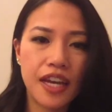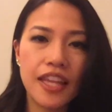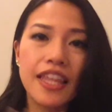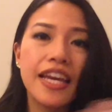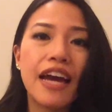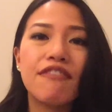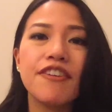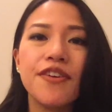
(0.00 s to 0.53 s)
i
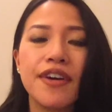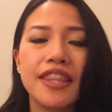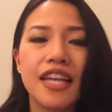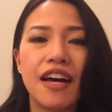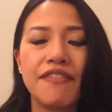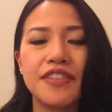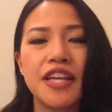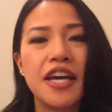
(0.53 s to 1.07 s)
think everyone
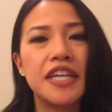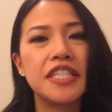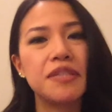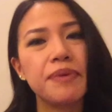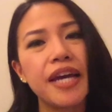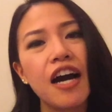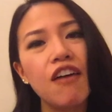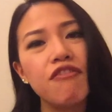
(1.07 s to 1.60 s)
loves to be
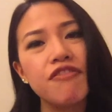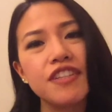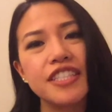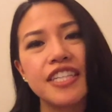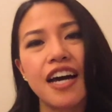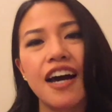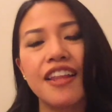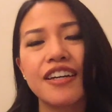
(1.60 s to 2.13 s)
helpful
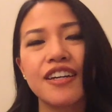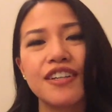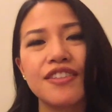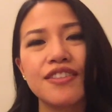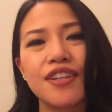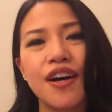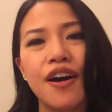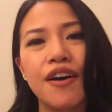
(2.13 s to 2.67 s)
to others
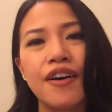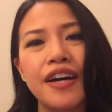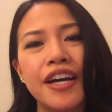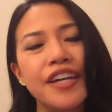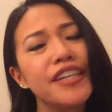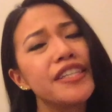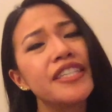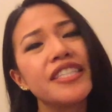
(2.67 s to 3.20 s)
so
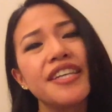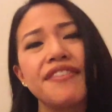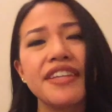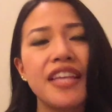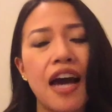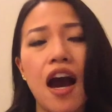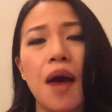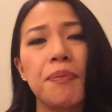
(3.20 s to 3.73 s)
you're just giving
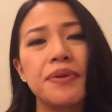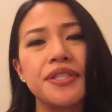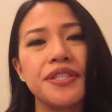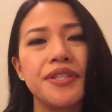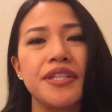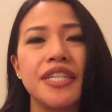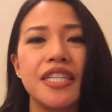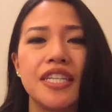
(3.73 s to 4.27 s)
that
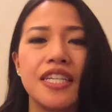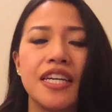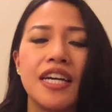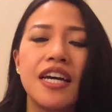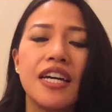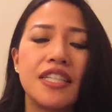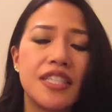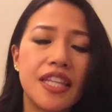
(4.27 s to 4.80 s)
opportunity
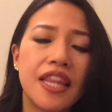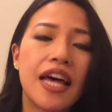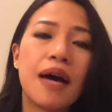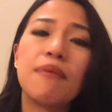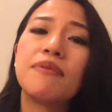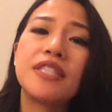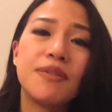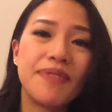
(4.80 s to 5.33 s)
to
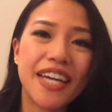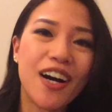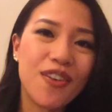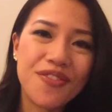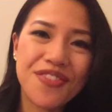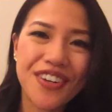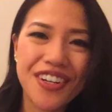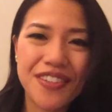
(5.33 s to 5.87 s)
them to be
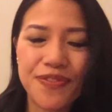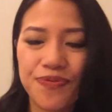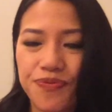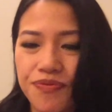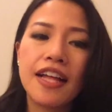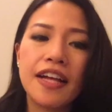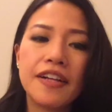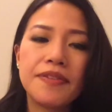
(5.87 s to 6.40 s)
helpful
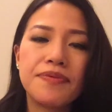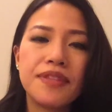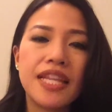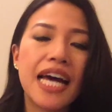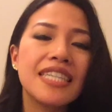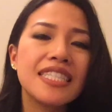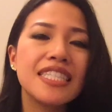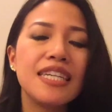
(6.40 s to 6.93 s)

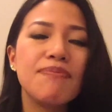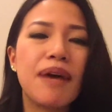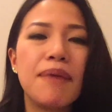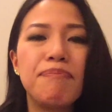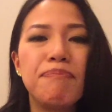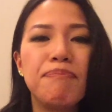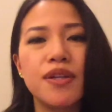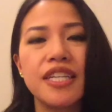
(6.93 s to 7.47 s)
lastly my
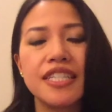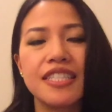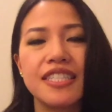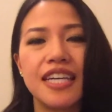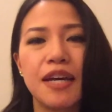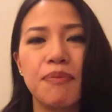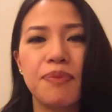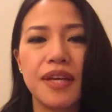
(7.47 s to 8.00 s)
bonus
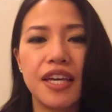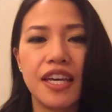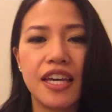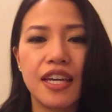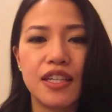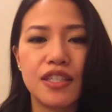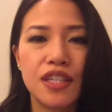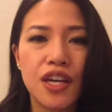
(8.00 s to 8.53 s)
tip
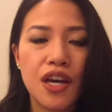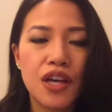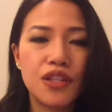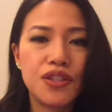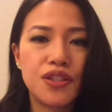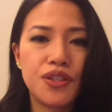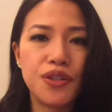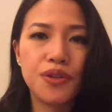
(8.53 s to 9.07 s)
is
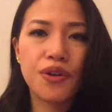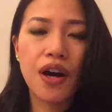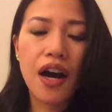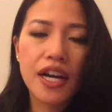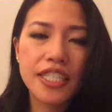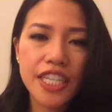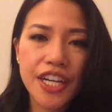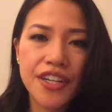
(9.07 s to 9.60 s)
to
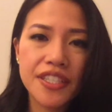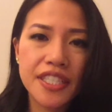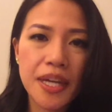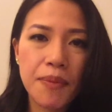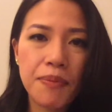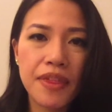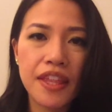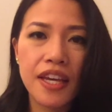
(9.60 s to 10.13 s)
share
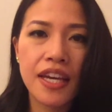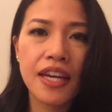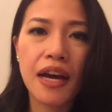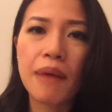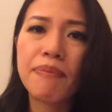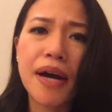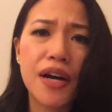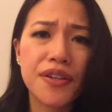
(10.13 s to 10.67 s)
something
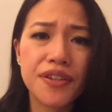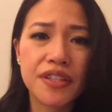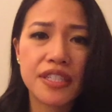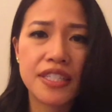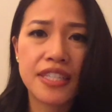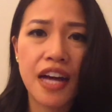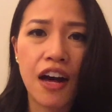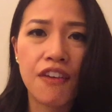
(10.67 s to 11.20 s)
about
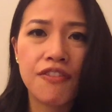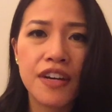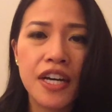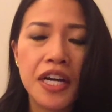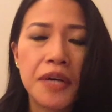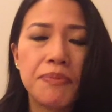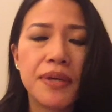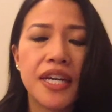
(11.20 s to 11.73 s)
yourself
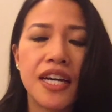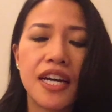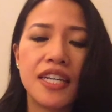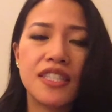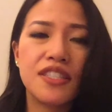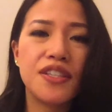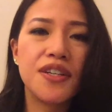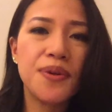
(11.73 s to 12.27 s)

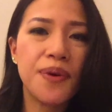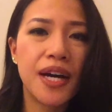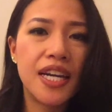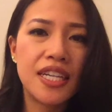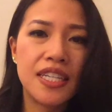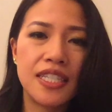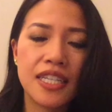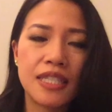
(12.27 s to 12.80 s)
because you don't want
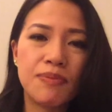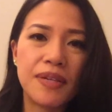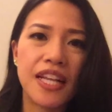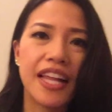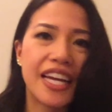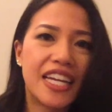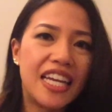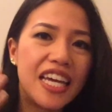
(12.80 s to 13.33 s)
it to just be
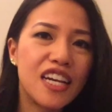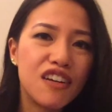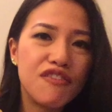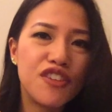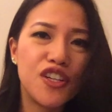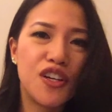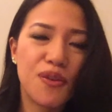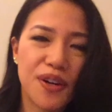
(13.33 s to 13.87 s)
like an
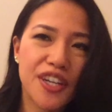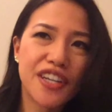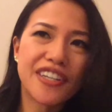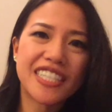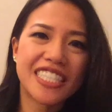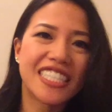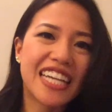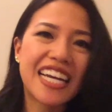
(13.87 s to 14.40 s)
interview where you're
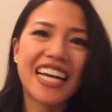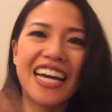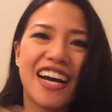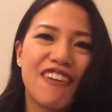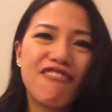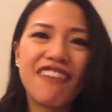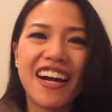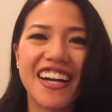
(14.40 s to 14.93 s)
just like
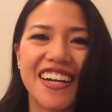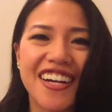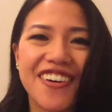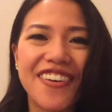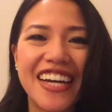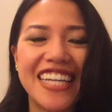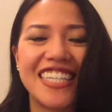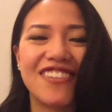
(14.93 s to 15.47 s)
firing
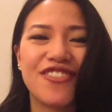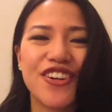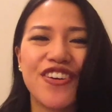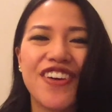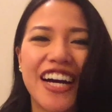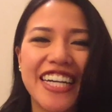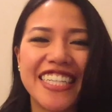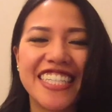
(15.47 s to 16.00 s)
away different
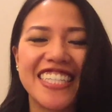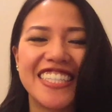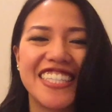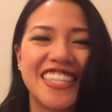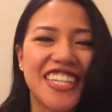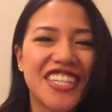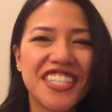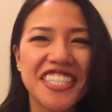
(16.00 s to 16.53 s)
questions
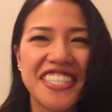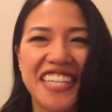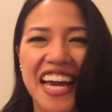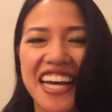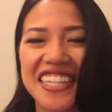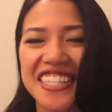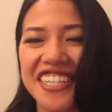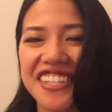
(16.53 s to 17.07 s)
and they're just
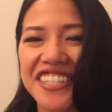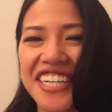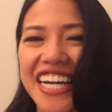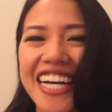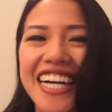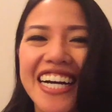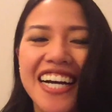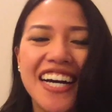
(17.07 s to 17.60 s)

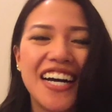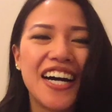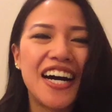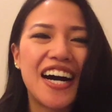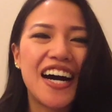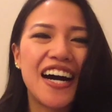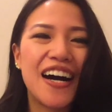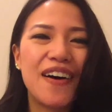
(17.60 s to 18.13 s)
answering.
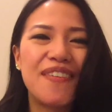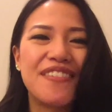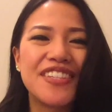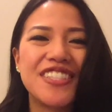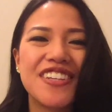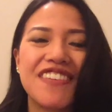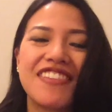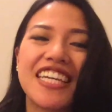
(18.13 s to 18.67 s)
Um,
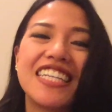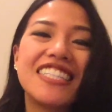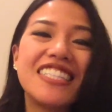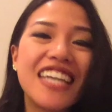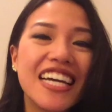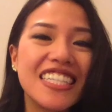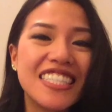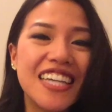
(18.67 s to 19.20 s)
so if they
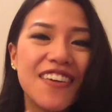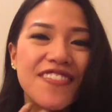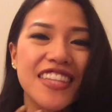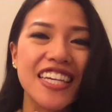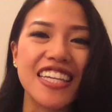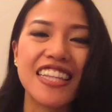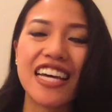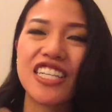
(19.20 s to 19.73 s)
say
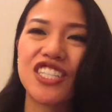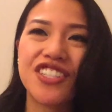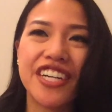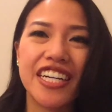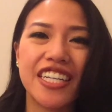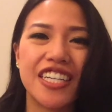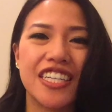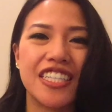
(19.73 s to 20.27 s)
something that
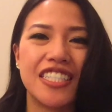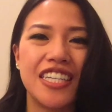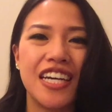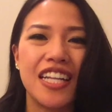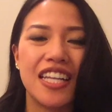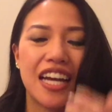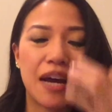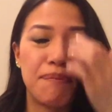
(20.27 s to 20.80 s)
triggers
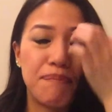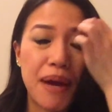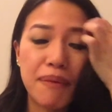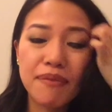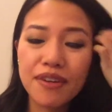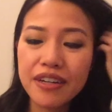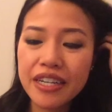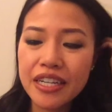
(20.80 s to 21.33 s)
like a
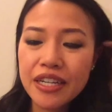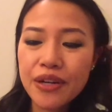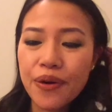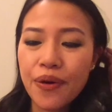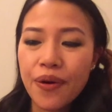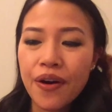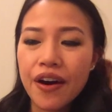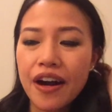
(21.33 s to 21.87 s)
memory
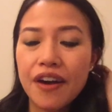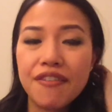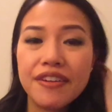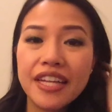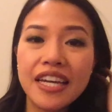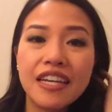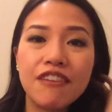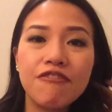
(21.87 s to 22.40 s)
or a
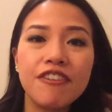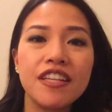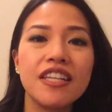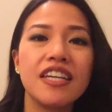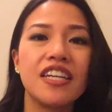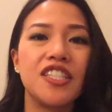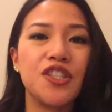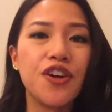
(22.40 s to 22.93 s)
related
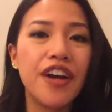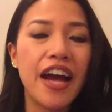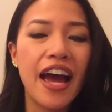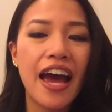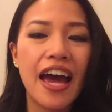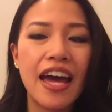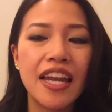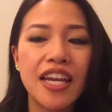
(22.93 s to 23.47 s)
feeling in your
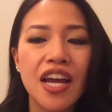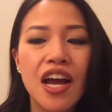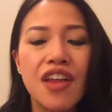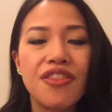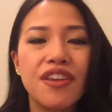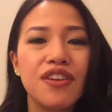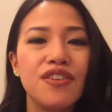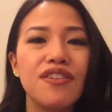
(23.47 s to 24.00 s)
head,
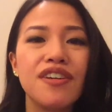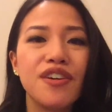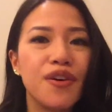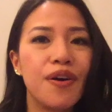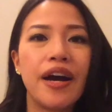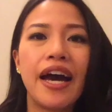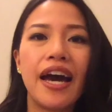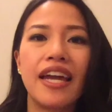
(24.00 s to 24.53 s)
then you can
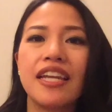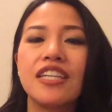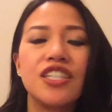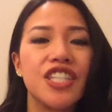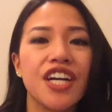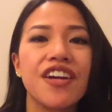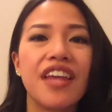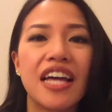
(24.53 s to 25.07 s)
go ahead and
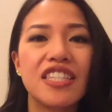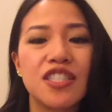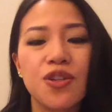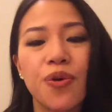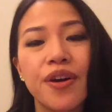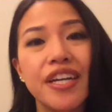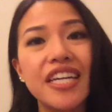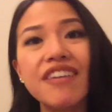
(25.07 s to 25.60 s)
share that
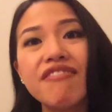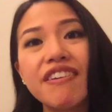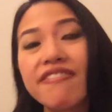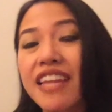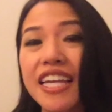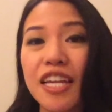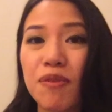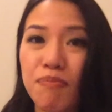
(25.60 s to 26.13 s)
story even if
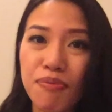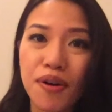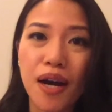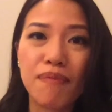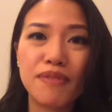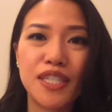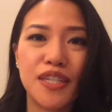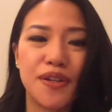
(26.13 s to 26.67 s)
they didn't
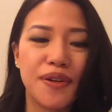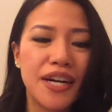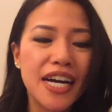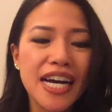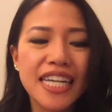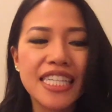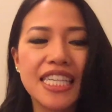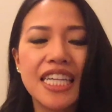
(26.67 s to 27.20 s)
prompt you.
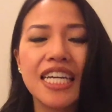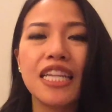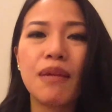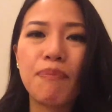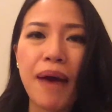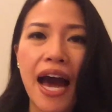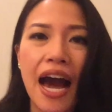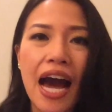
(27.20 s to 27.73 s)
Because I think in the
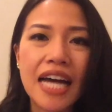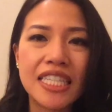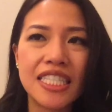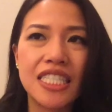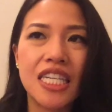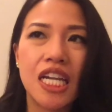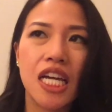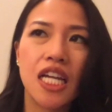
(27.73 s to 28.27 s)

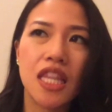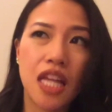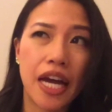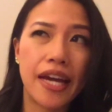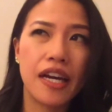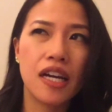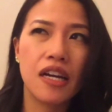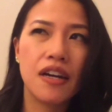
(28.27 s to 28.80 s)
past,
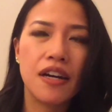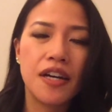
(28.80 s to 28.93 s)
like,